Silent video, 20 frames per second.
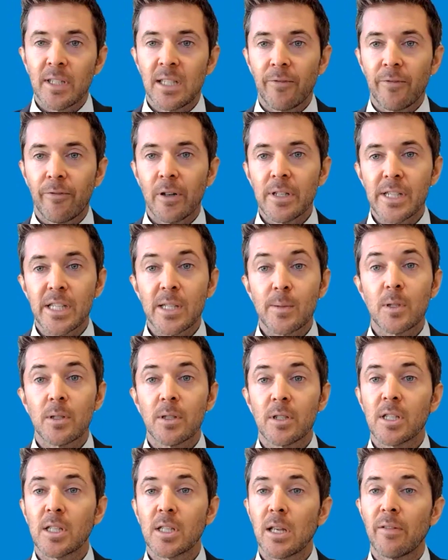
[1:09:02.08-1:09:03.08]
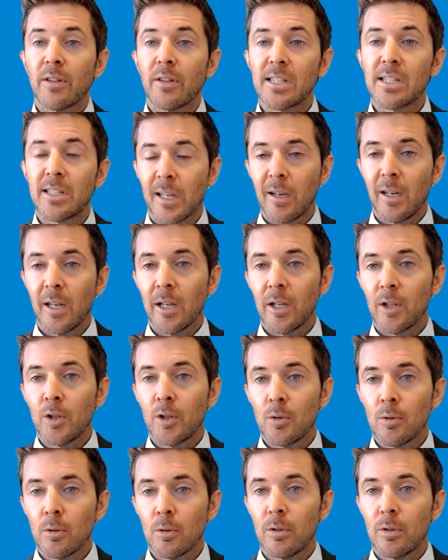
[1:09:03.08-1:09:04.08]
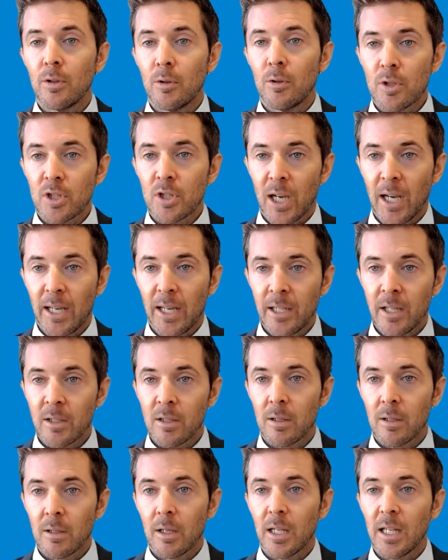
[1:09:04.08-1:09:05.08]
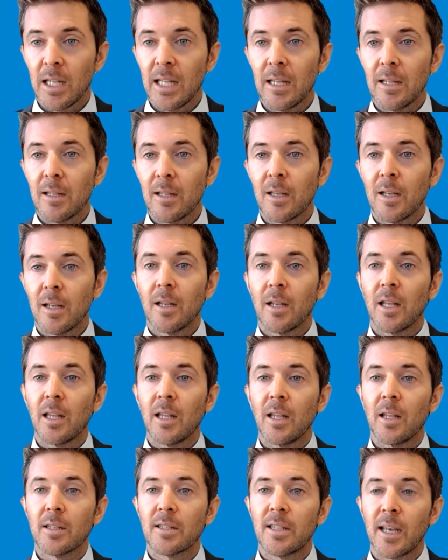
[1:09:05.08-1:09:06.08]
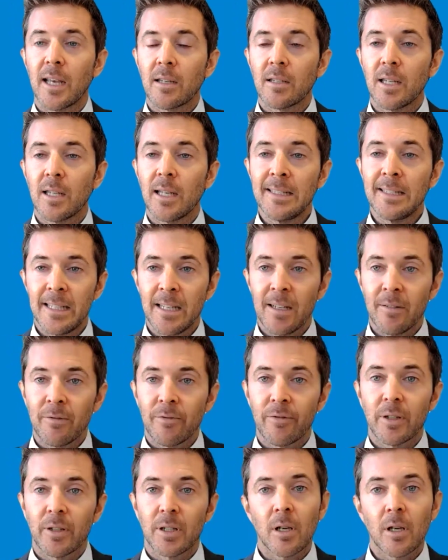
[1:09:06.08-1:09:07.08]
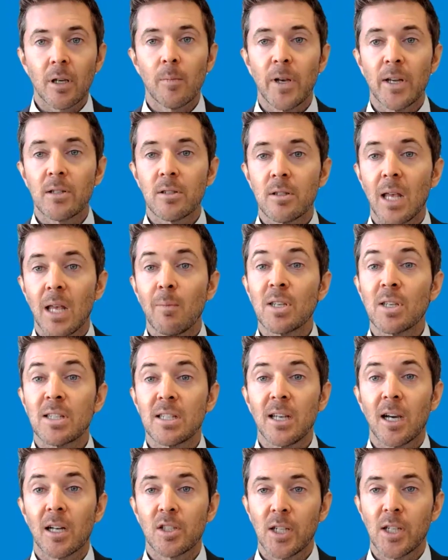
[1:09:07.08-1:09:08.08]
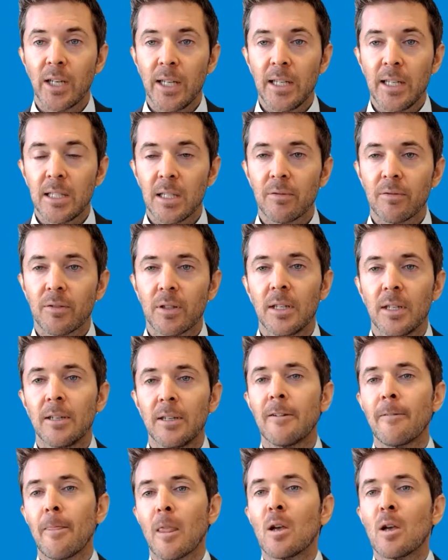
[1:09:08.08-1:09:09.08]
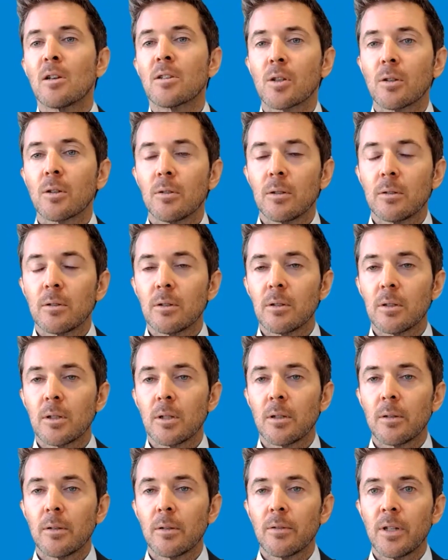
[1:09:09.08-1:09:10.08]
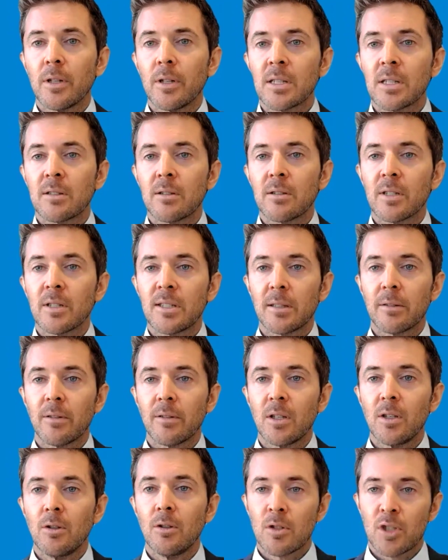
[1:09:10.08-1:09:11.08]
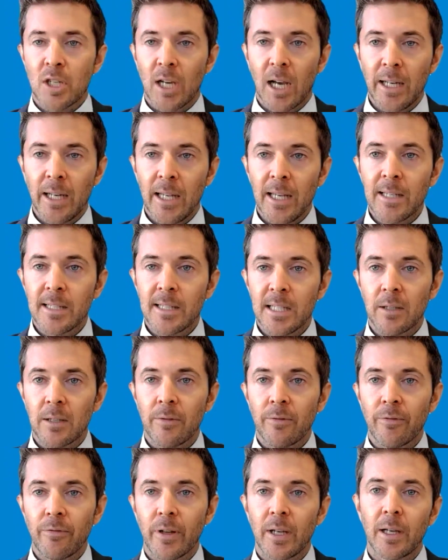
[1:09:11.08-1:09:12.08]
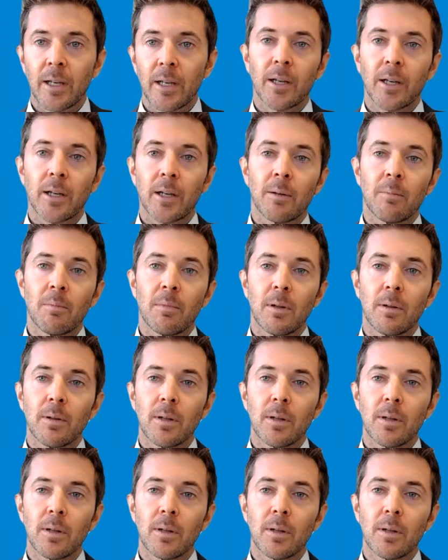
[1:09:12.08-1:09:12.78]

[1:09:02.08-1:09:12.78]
differences in the Sygnia New China sector ETF compared to MSCI China ETF. So the New China ETF